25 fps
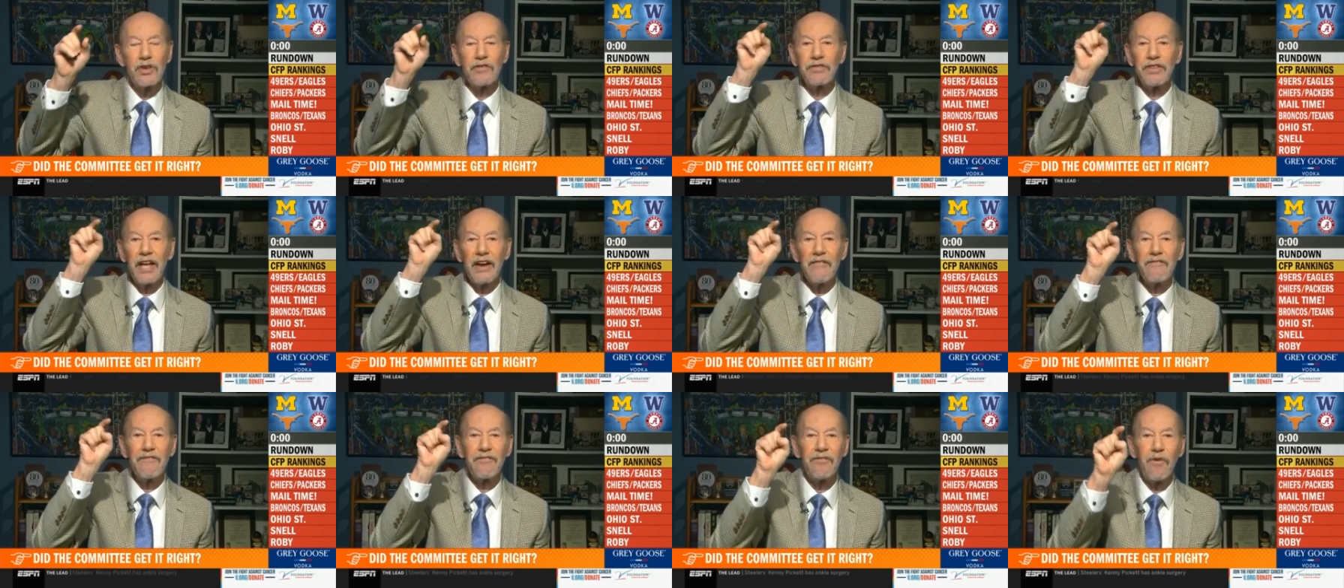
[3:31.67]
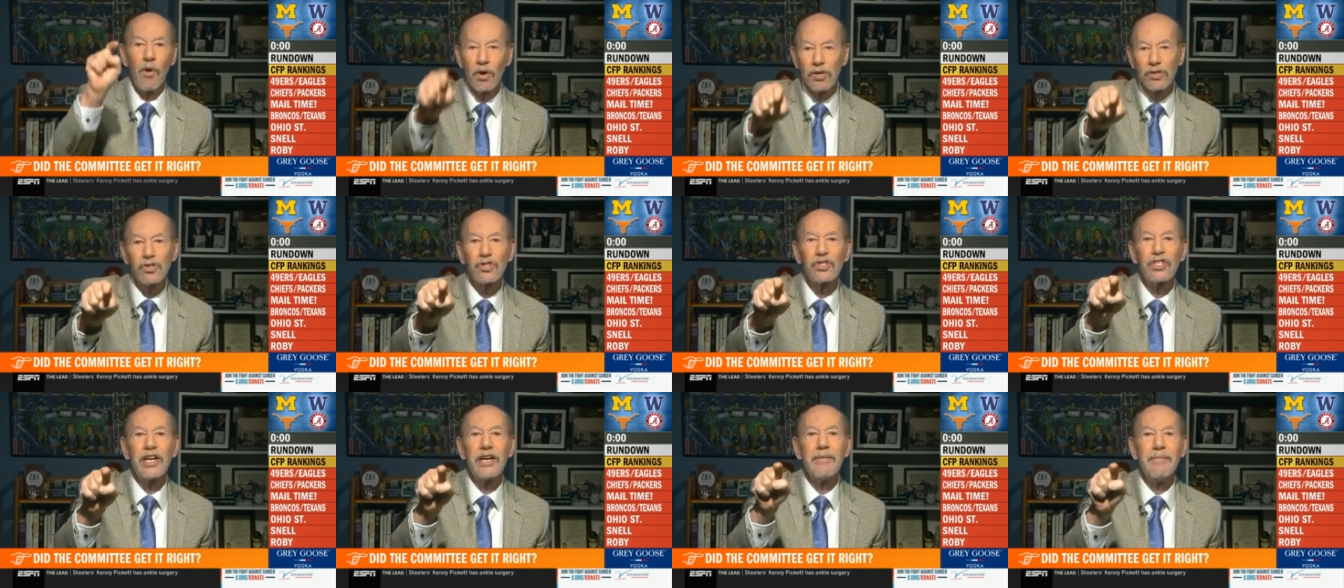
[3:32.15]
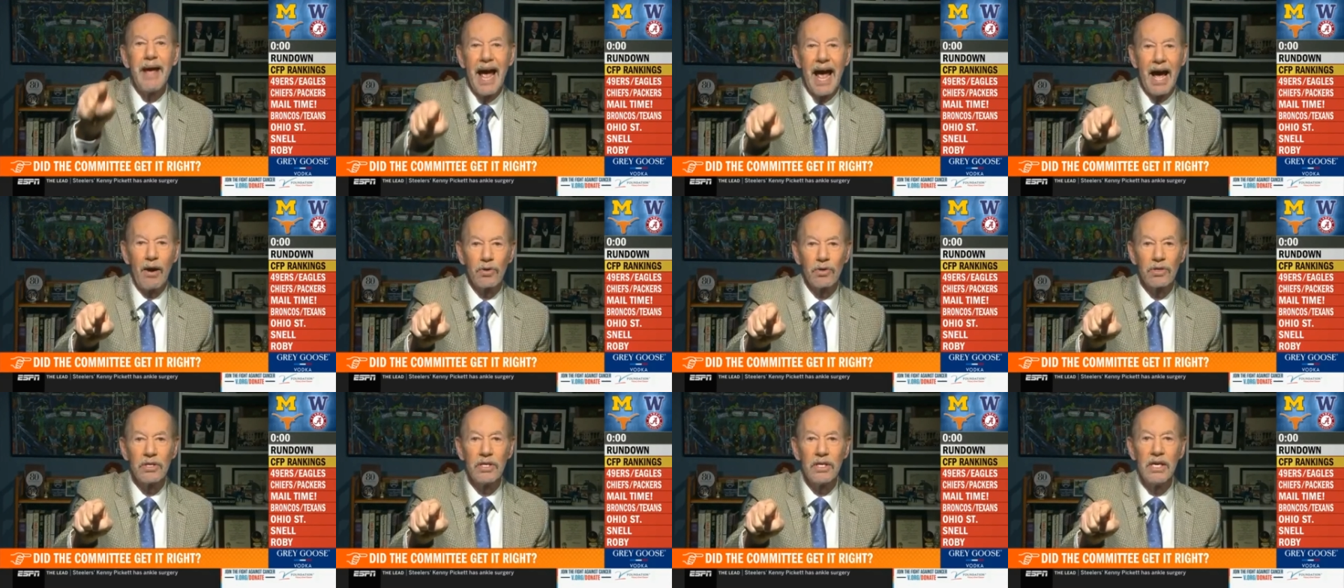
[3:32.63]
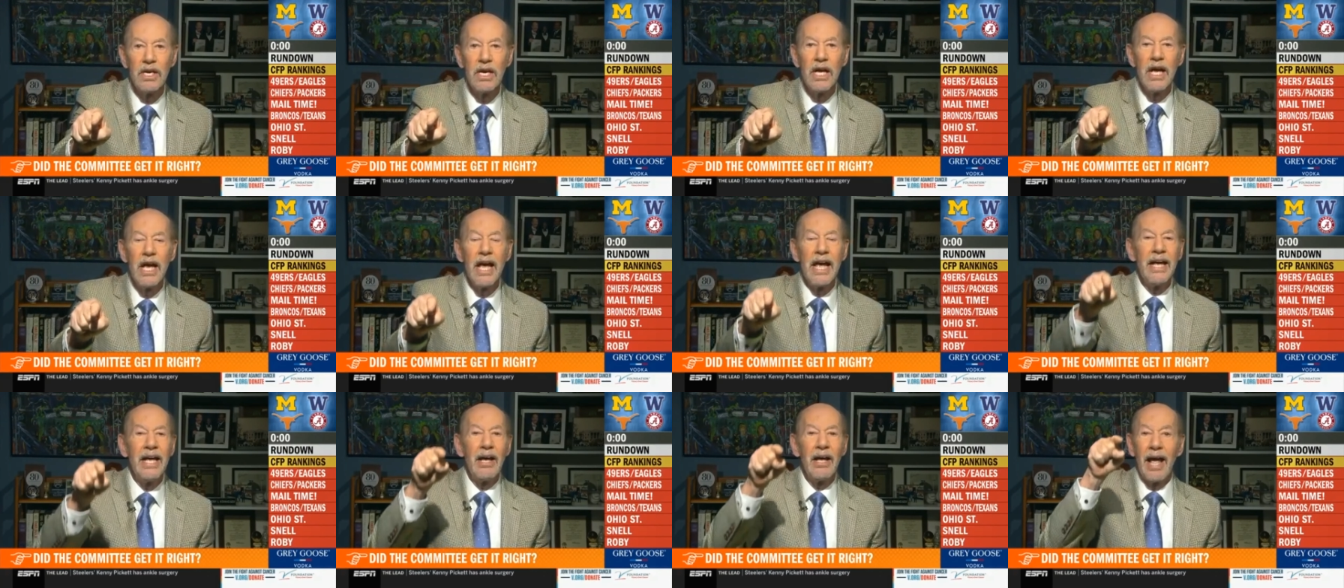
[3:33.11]
If they forced him out,
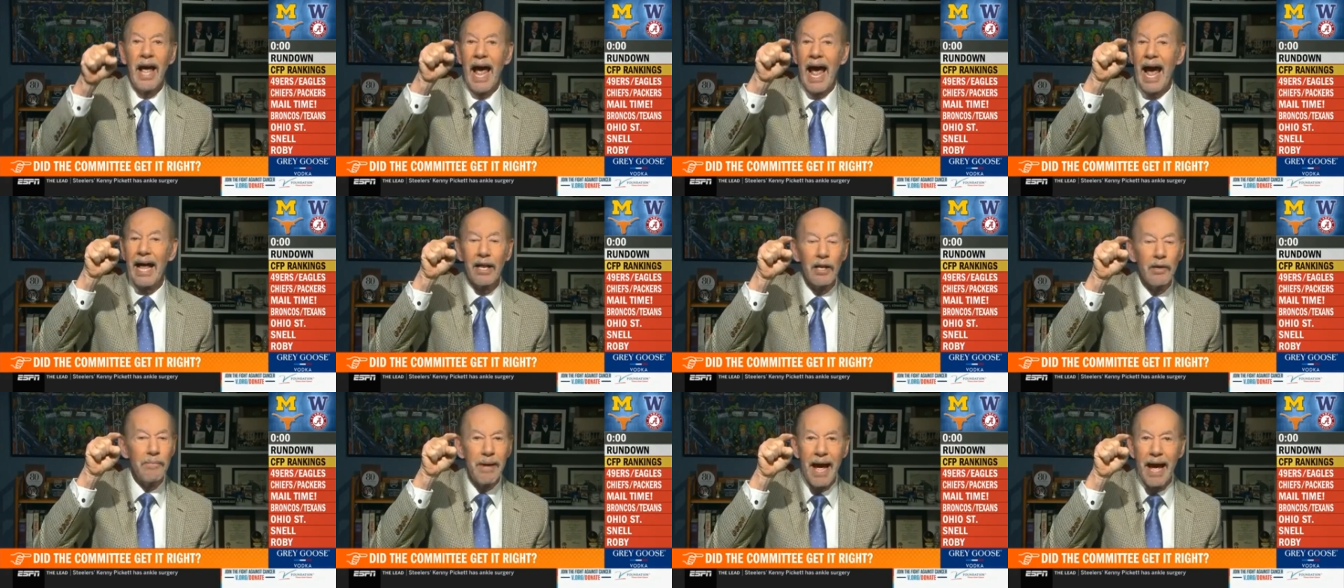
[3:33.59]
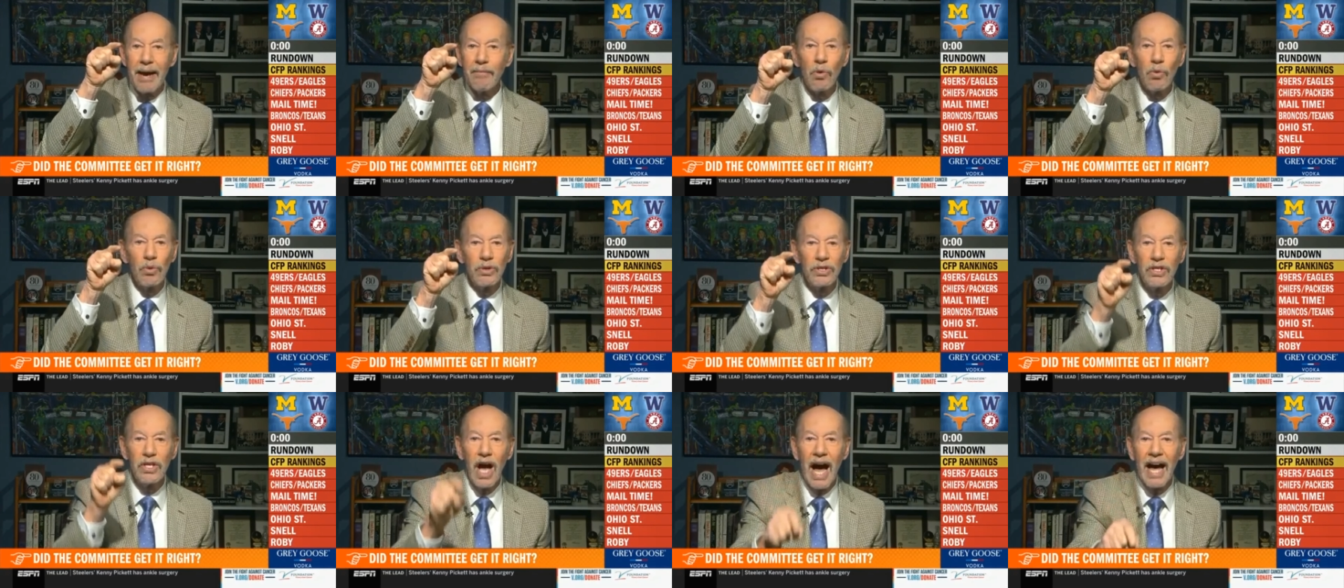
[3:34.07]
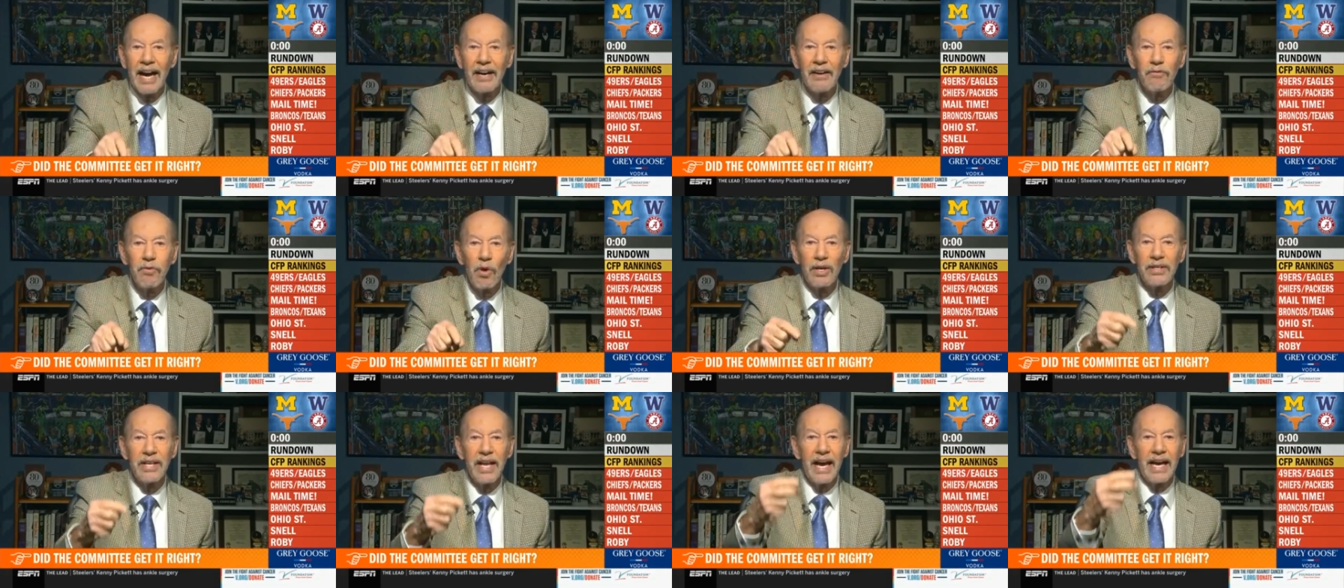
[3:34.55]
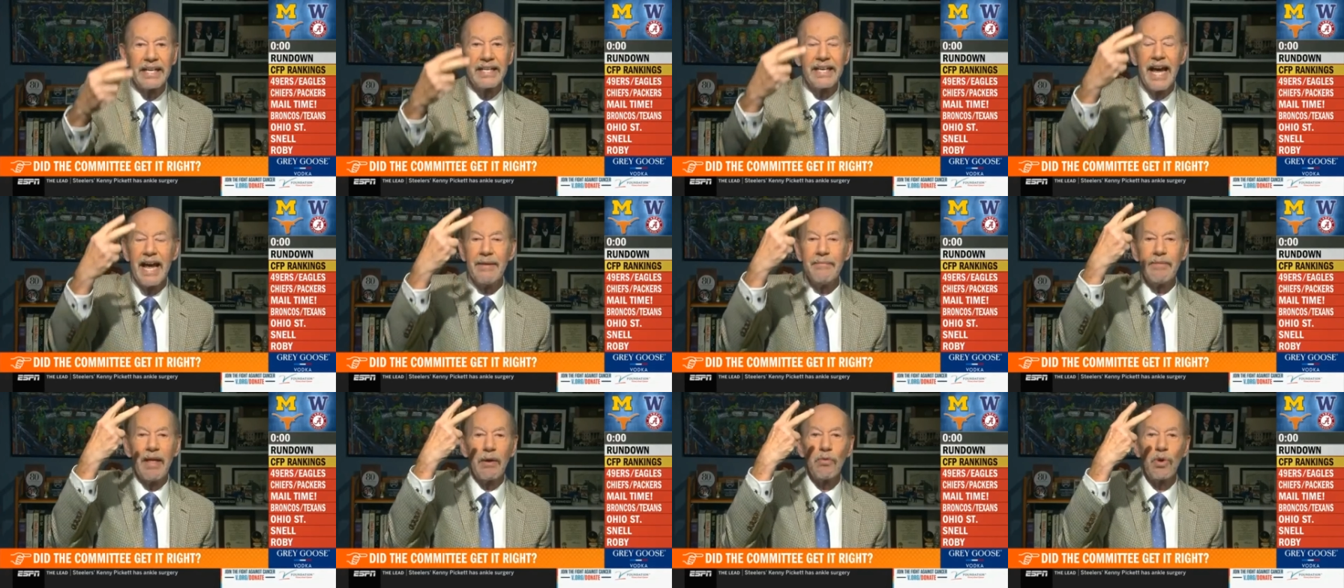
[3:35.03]
Alabama would not have won that
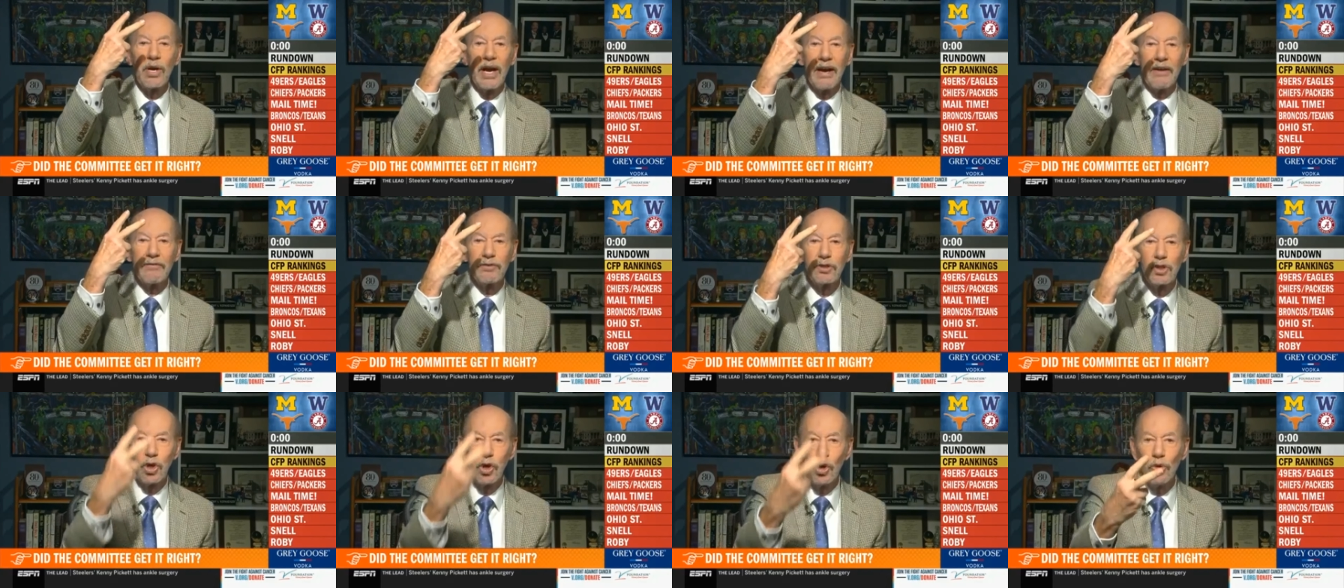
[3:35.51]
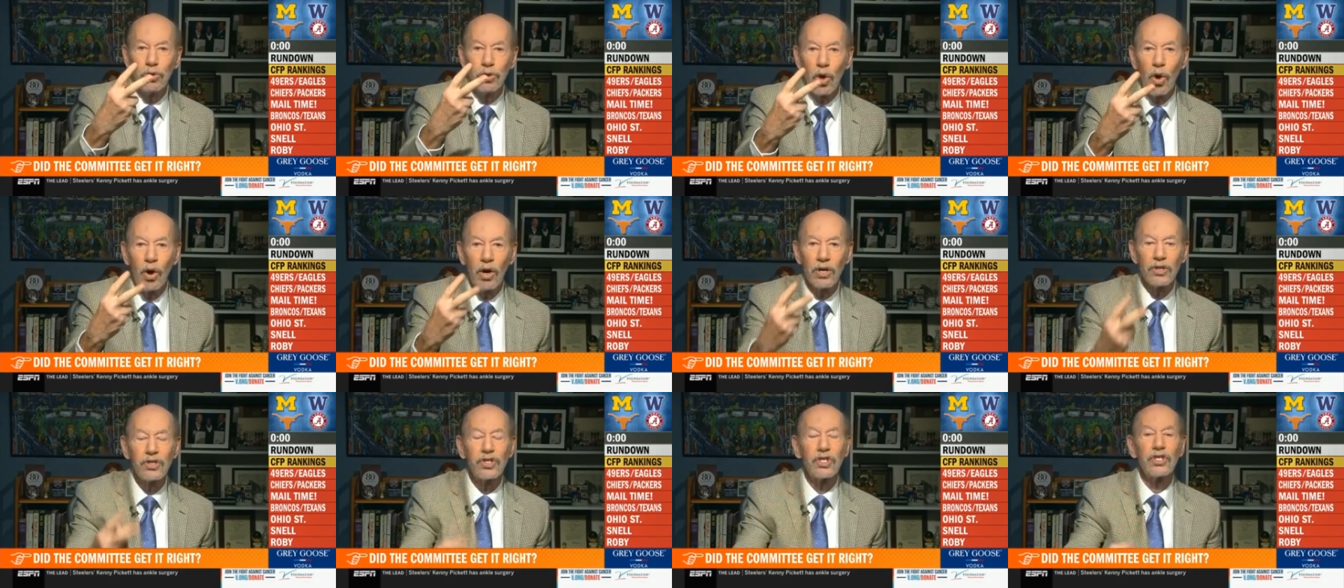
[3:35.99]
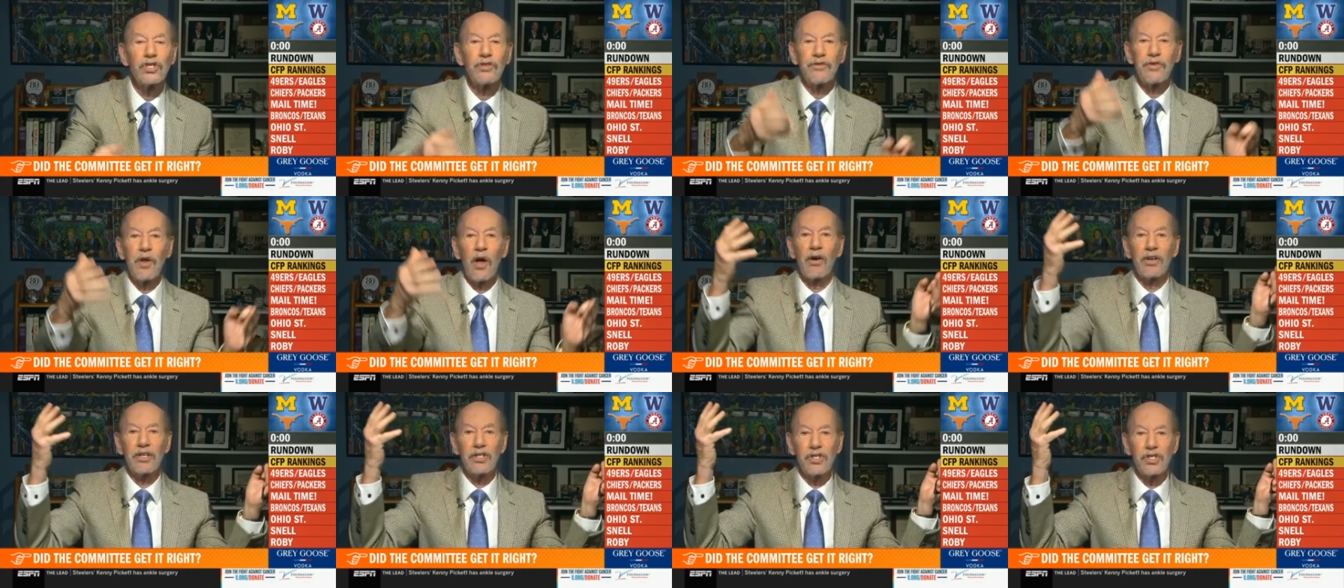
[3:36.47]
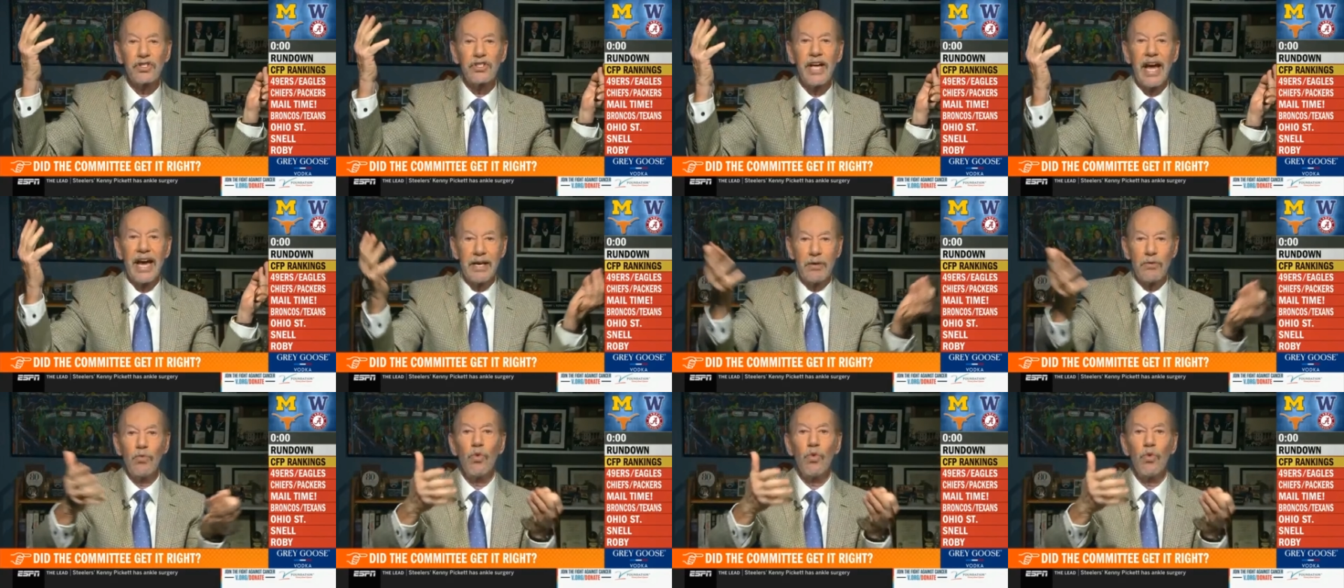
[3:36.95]
game. They would have two losses. Florida State